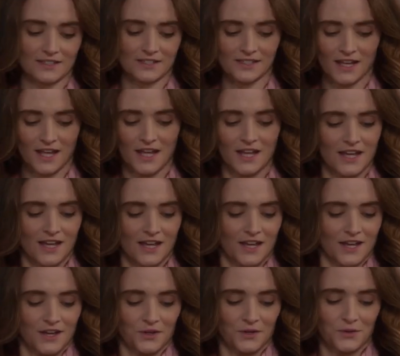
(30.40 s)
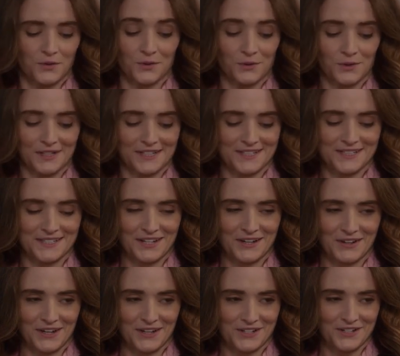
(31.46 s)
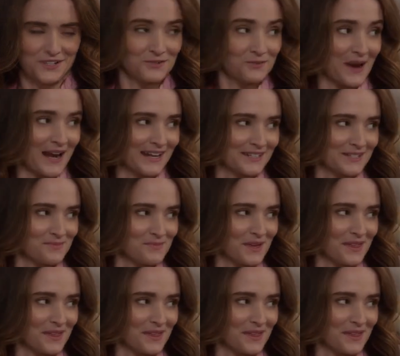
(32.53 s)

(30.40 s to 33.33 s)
his cool exterior, just waiting to